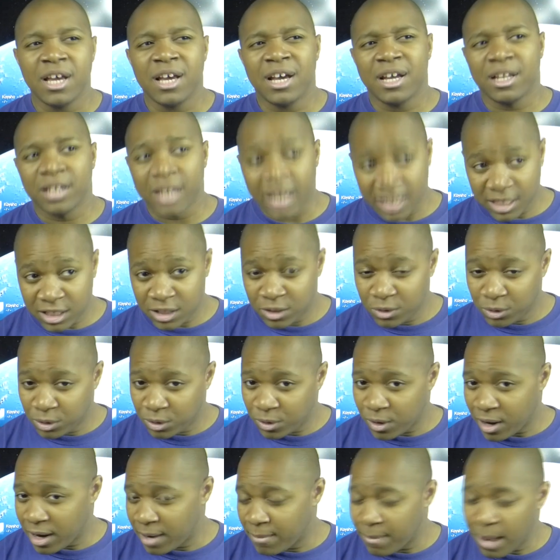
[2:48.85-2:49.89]
Lex
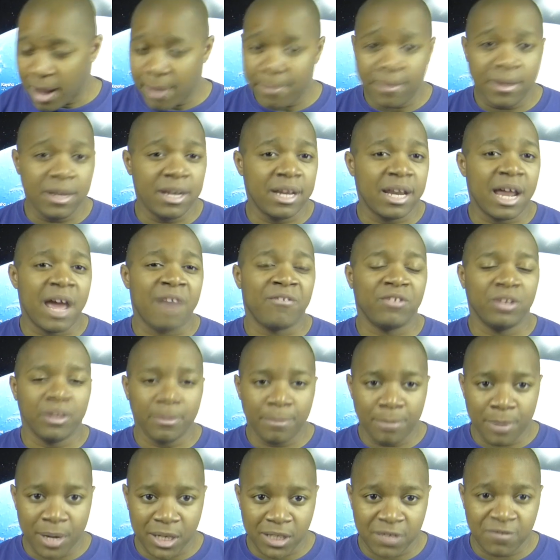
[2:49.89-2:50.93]
Luthor, in my opinion, having the
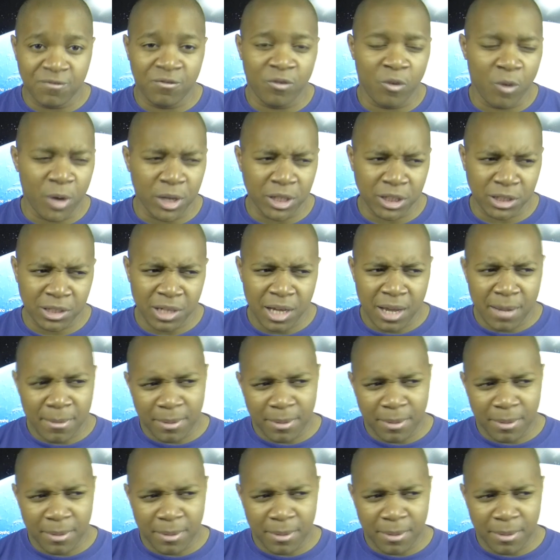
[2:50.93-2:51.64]
best voice.